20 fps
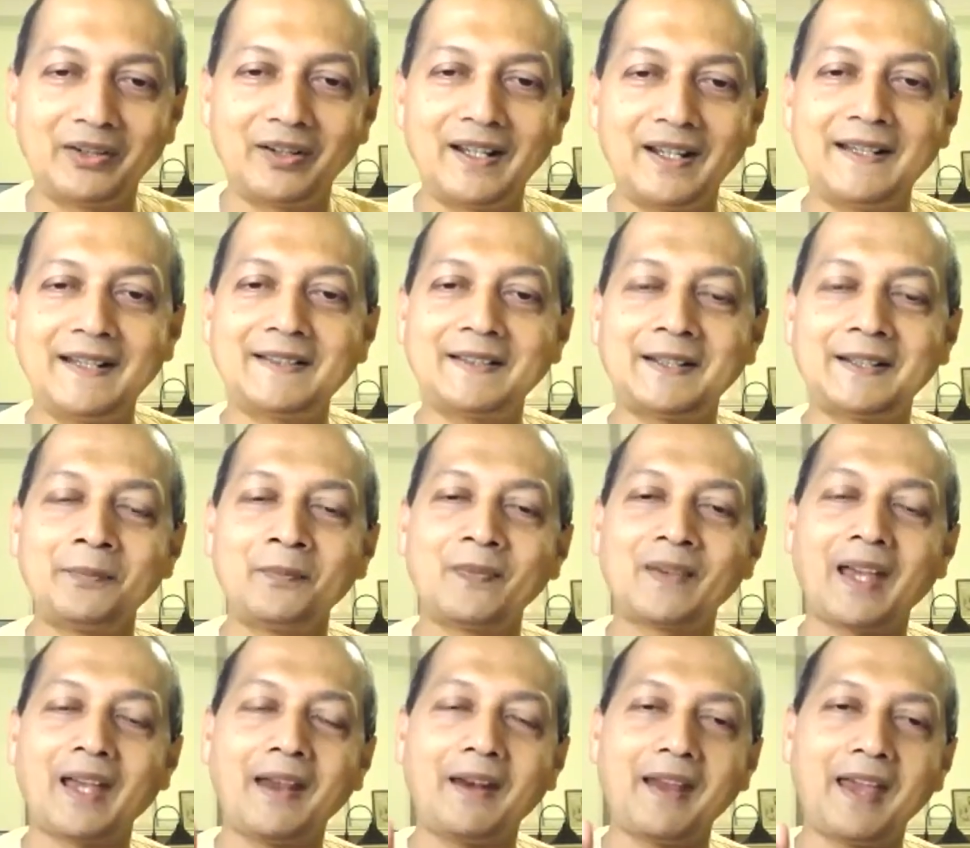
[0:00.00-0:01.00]
raised
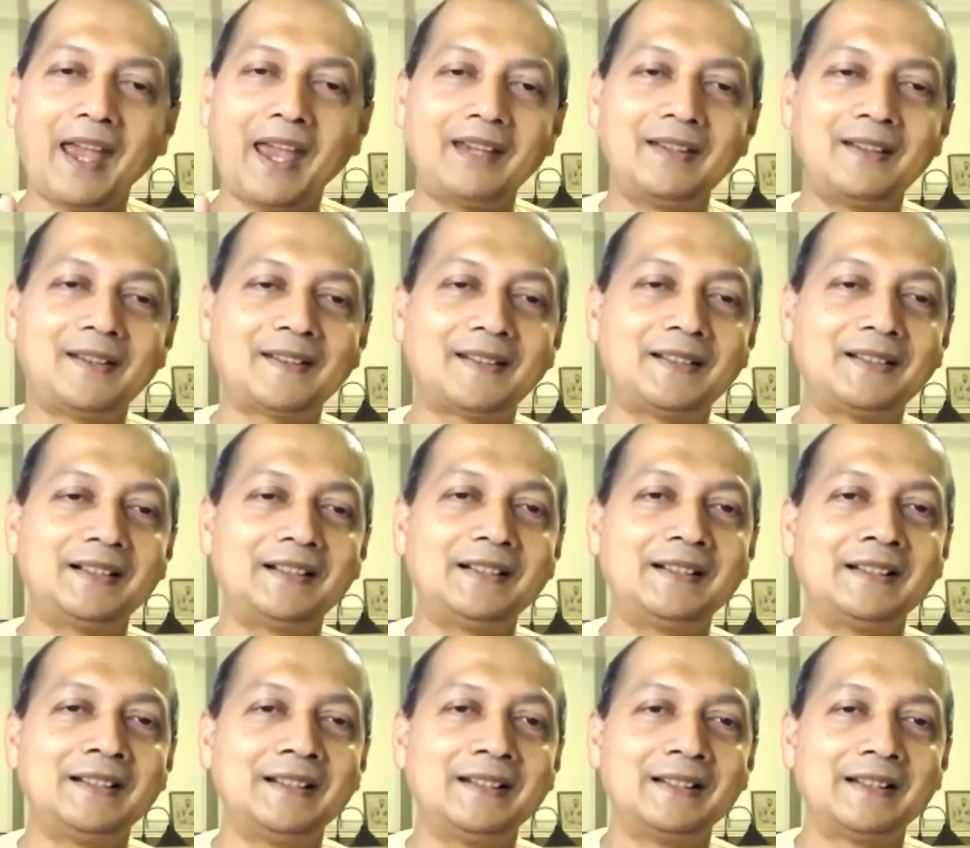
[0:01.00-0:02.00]
and
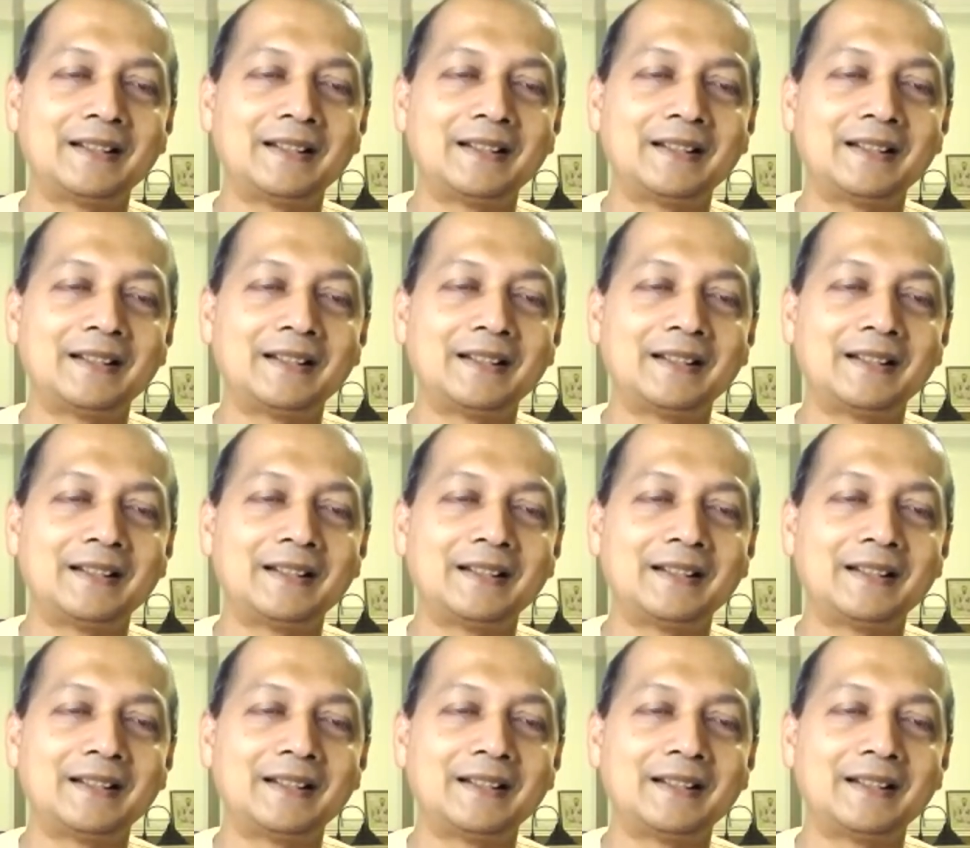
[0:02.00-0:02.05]
answered